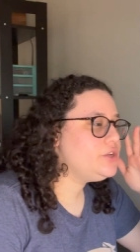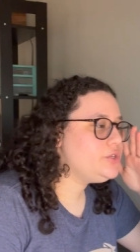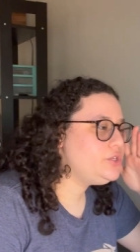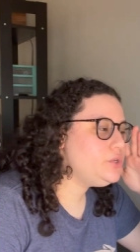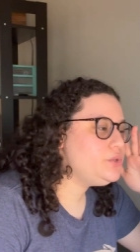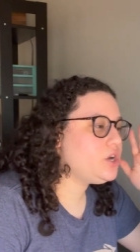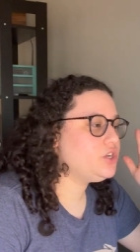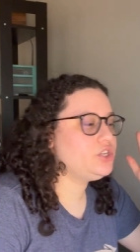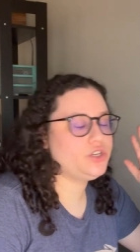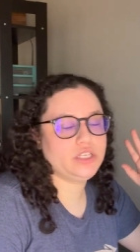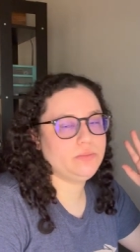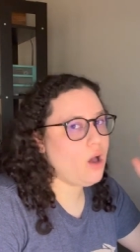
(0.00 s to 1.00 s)
Jews are
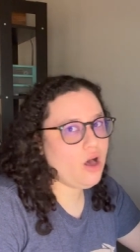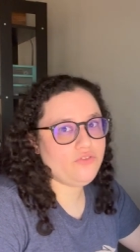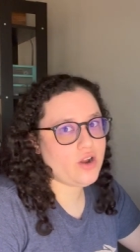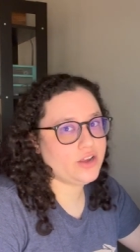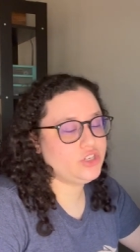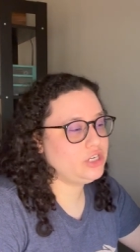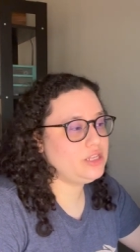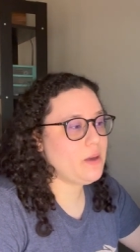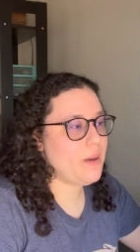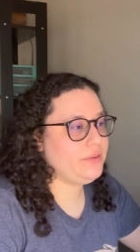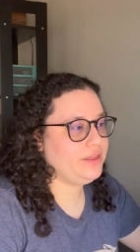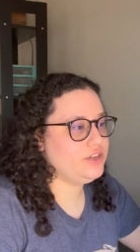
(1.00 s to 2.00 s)
such a small fraction of the
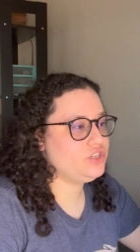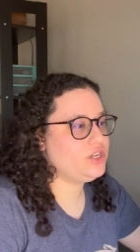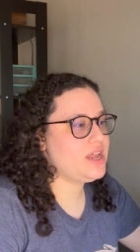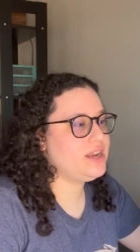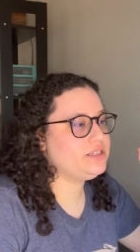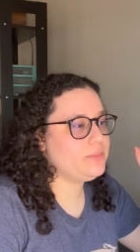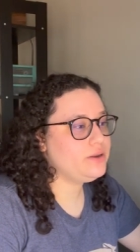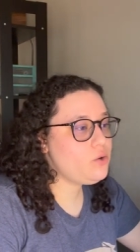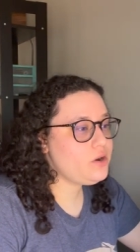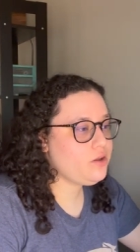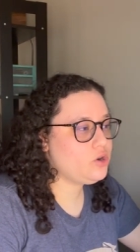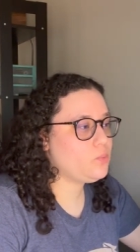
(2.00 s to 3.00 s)
population, and as a
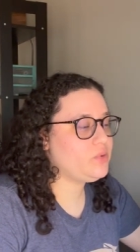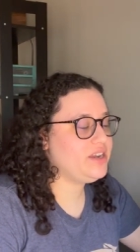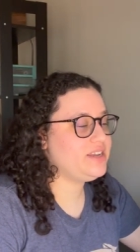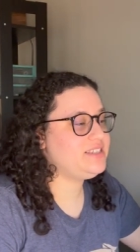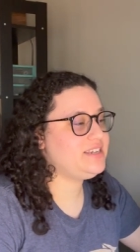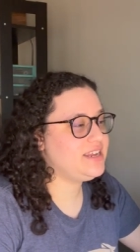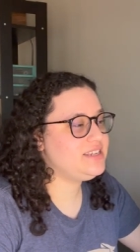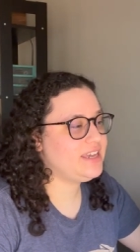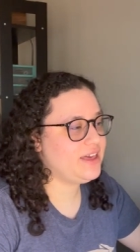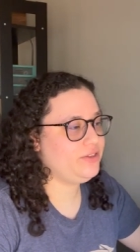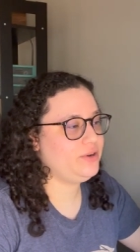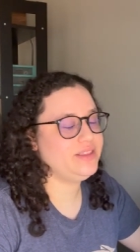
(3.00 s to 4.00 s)
minority group, we need to stand
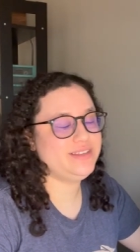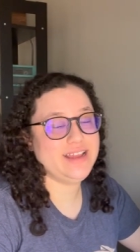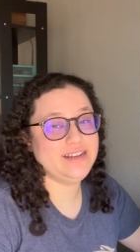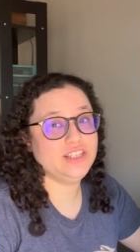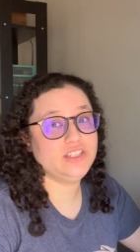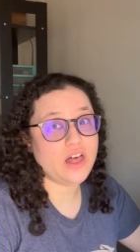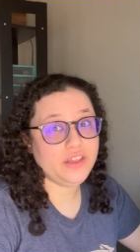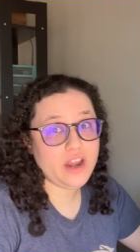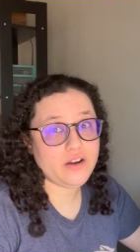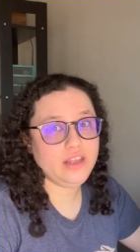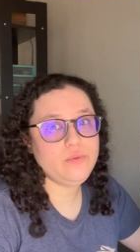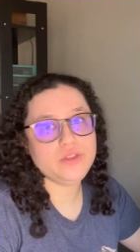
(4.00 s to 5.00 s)
together and stand in
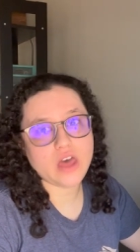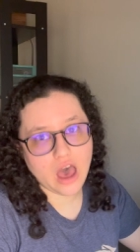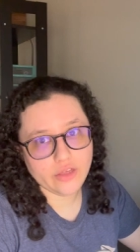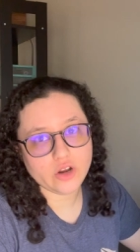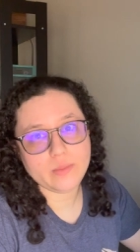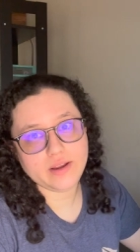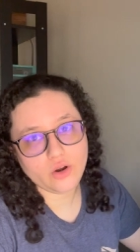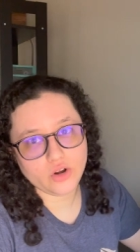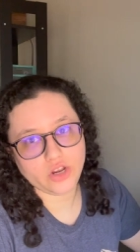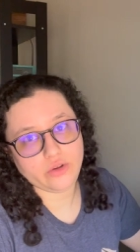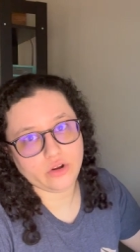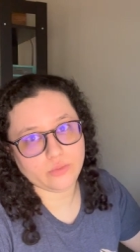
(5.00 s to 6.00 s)
solidarity with other
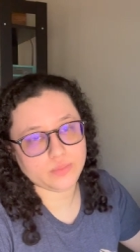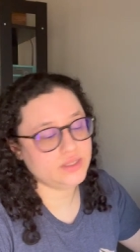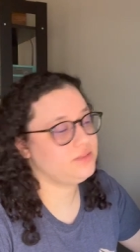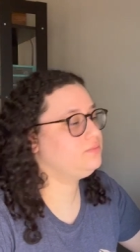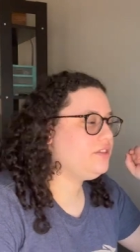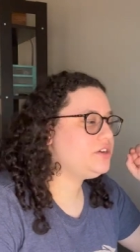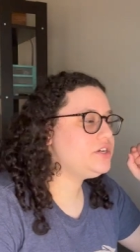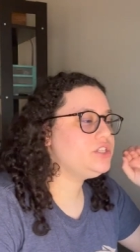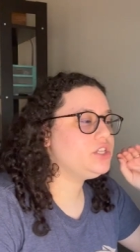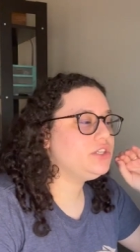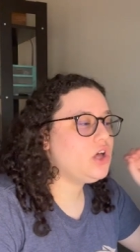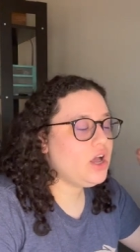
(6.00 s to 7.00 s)
minority groups. There is
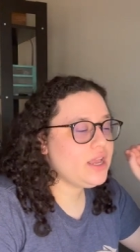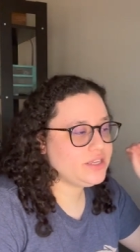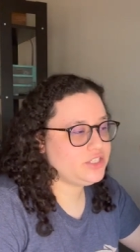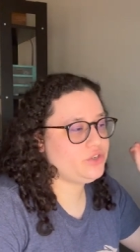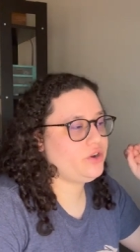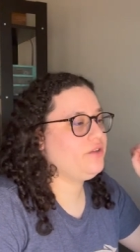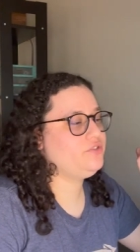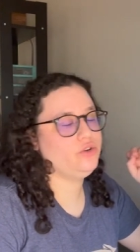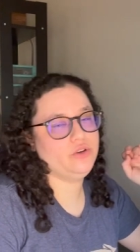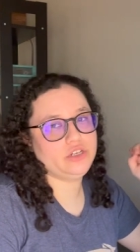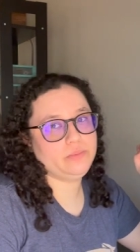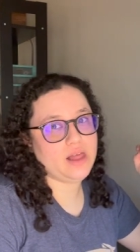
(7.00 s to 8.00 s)
a long history of
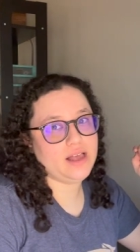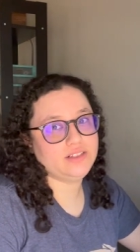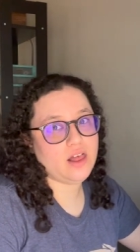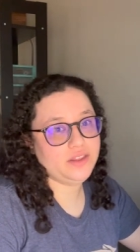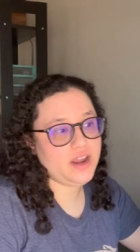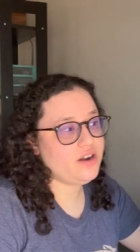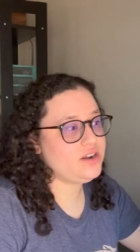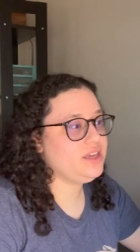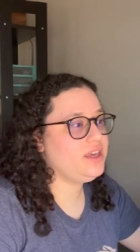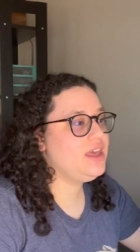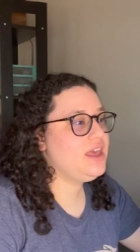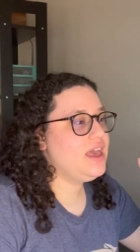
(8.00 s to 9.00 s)
Jewish and Black solidarity,